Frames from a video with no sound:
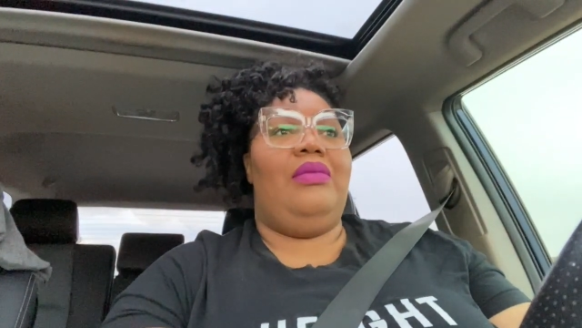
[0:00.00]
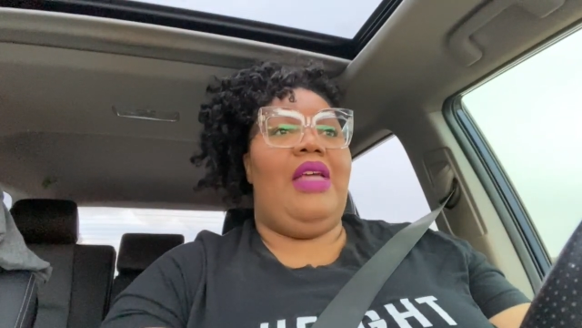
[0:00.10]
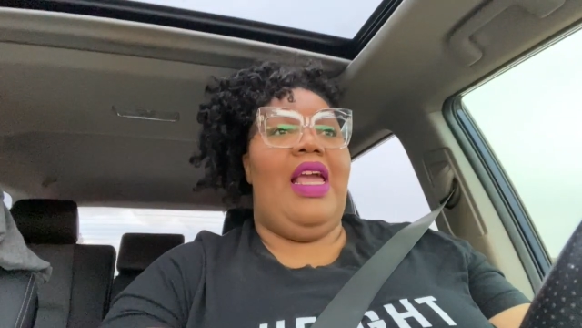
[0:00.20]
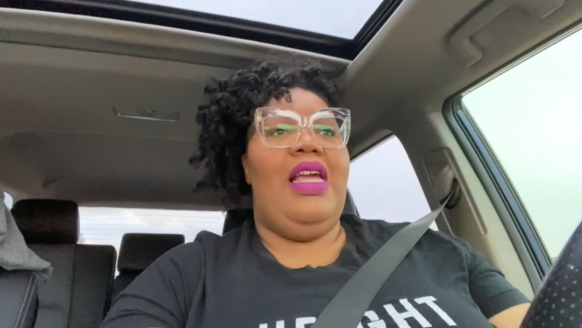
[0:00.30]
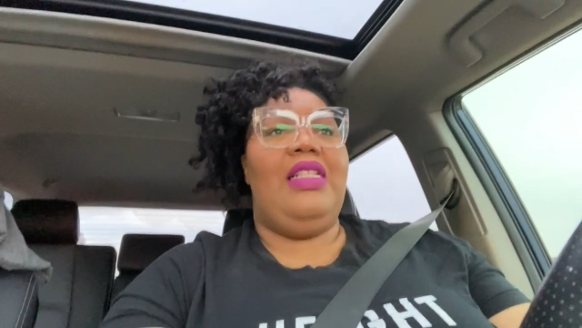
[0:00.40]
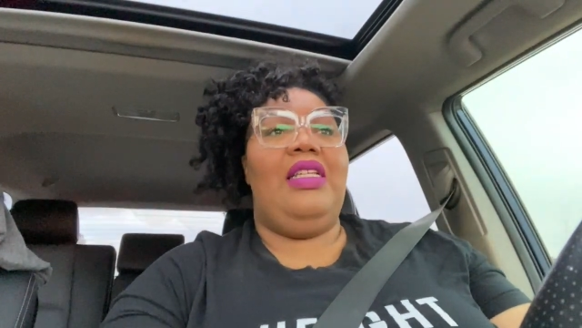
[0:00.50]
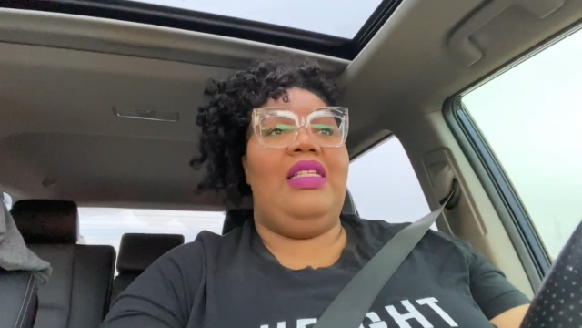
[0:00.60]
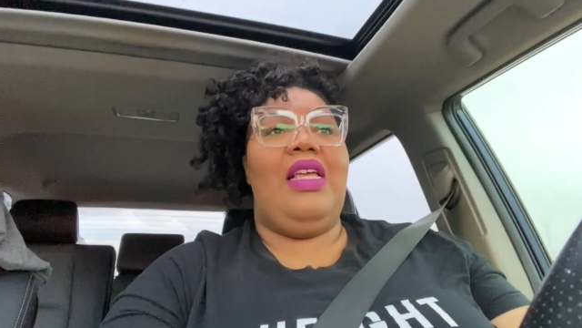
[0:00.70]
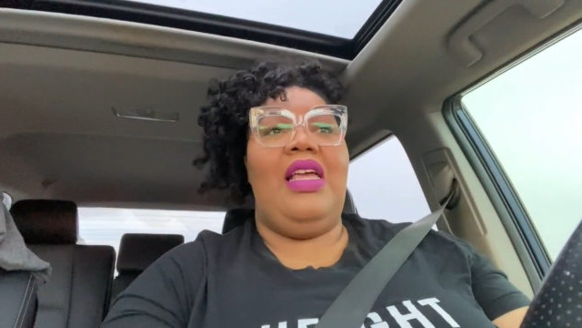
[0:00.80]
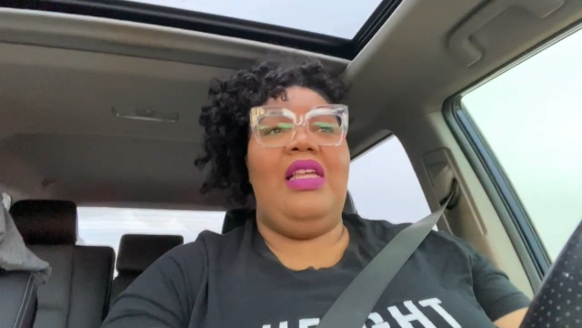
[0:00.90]
8
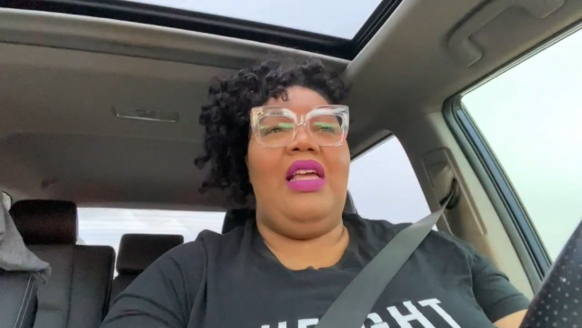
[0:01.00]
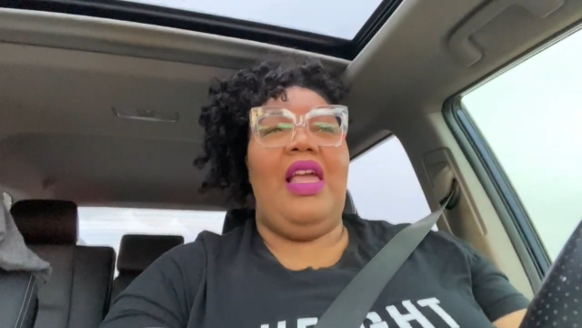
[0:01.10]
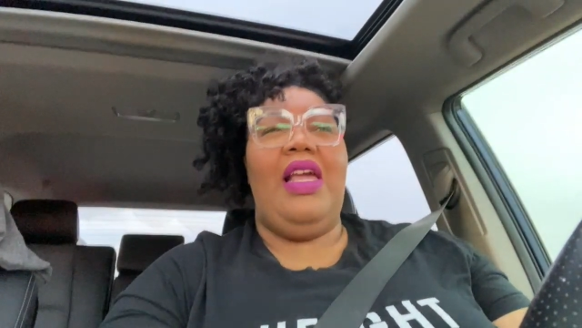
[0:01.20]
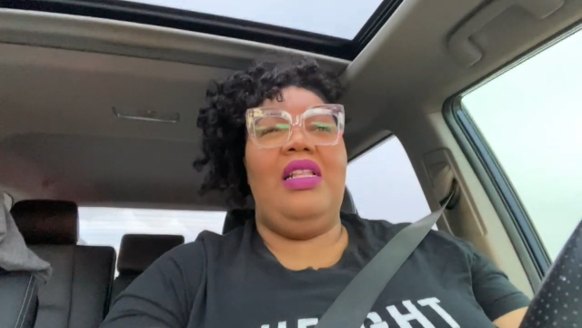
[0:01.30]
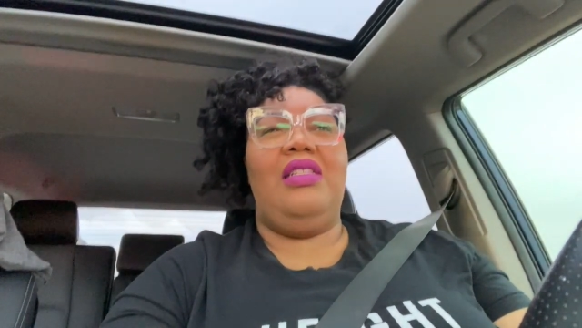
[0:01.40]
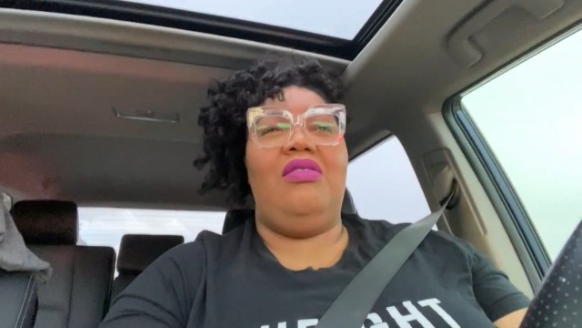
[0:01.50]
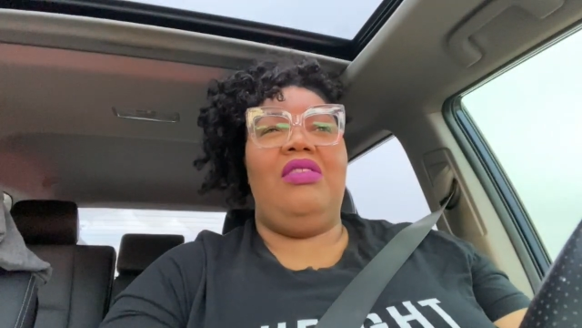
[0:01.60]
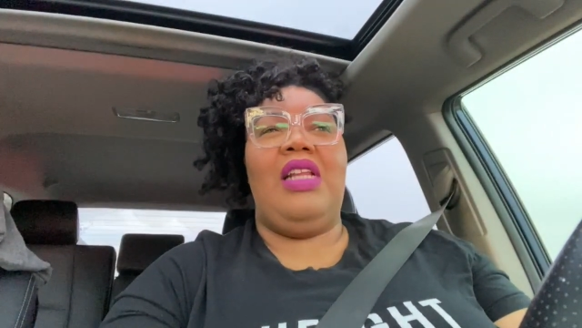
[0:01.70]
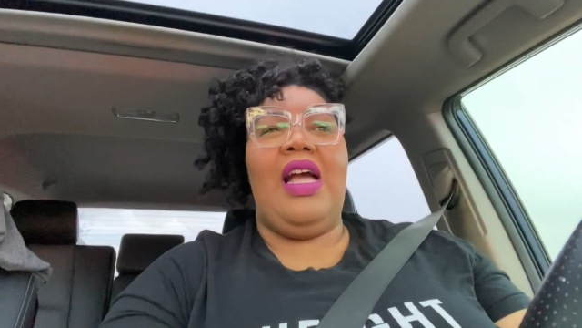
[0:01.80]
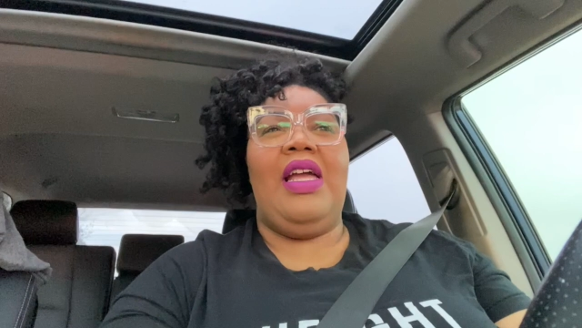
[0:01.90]
or
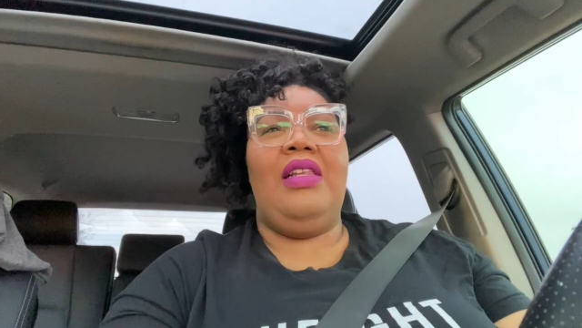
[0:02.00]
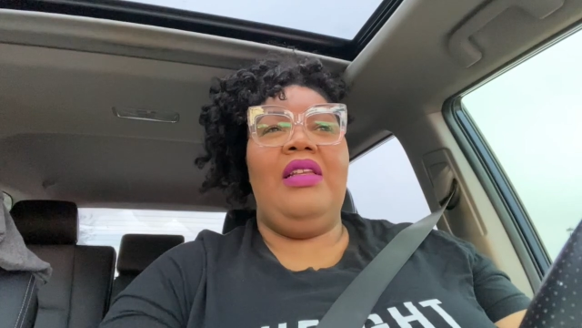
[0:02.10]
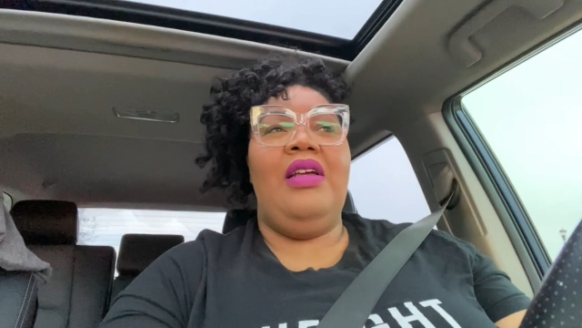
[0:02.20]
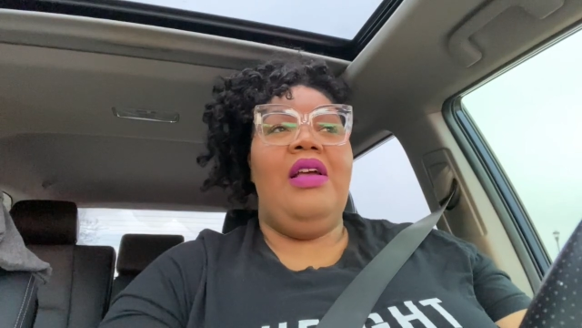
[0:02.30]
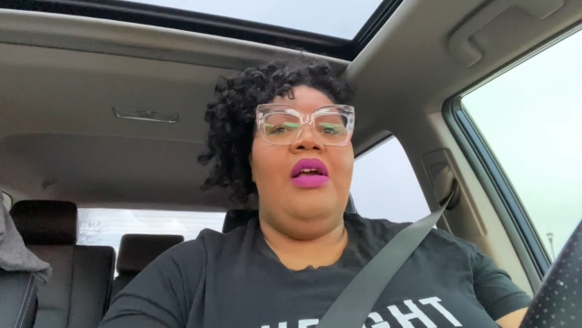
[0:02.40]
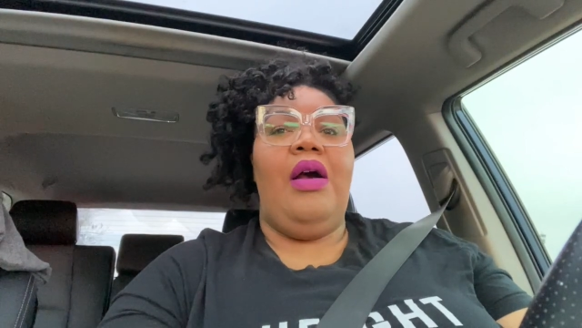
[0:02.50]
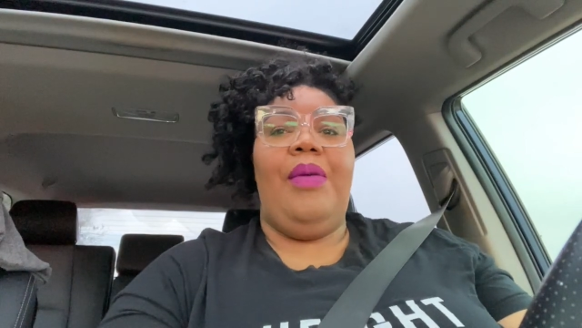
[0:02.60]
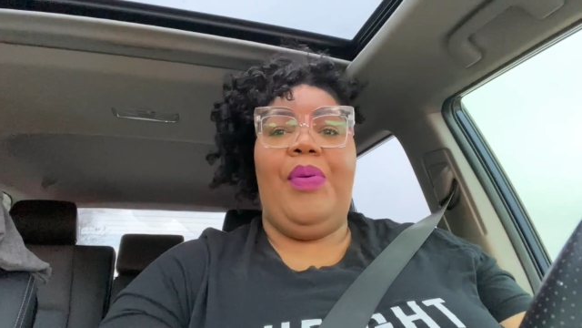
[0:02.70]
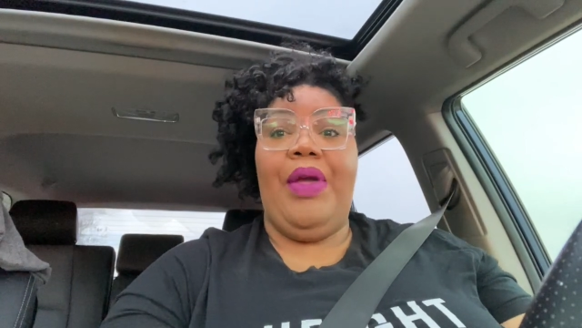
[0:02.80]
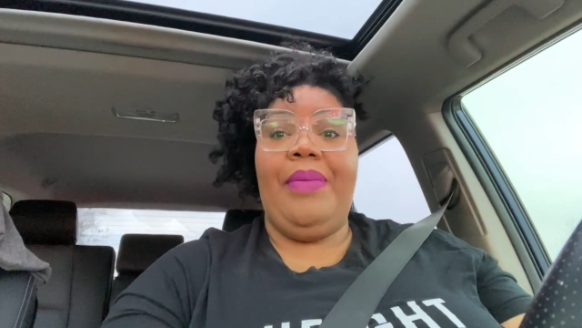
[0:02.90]
9
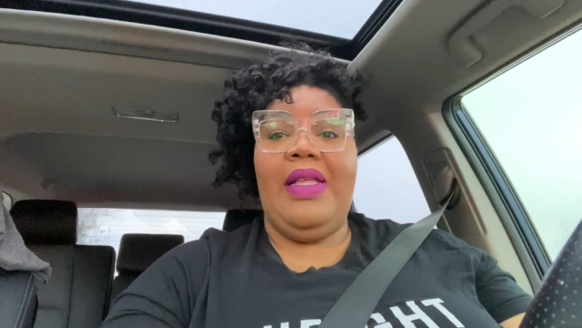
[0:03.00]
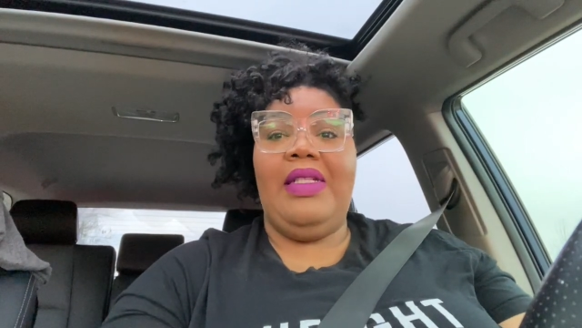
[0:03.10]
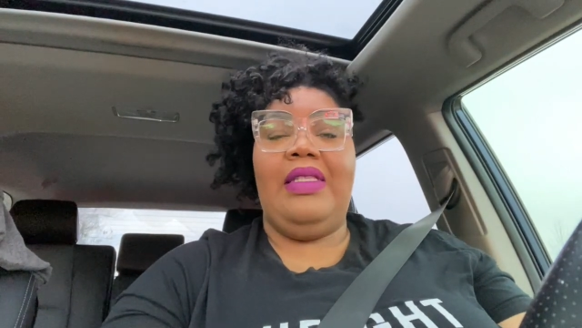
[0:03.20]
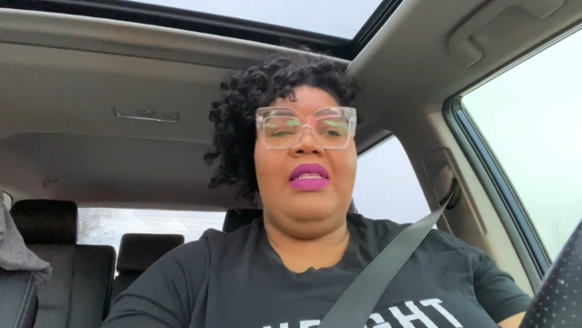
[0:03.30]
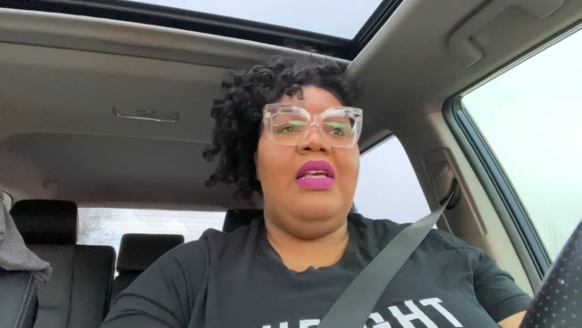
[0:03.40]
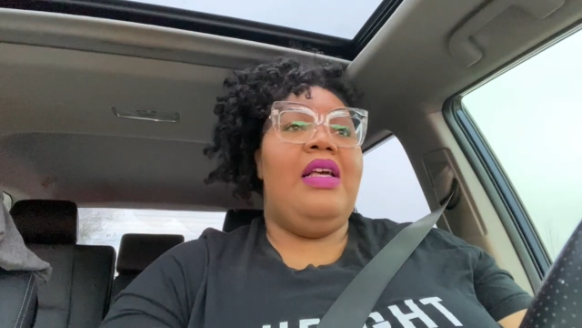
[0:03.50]
appointments.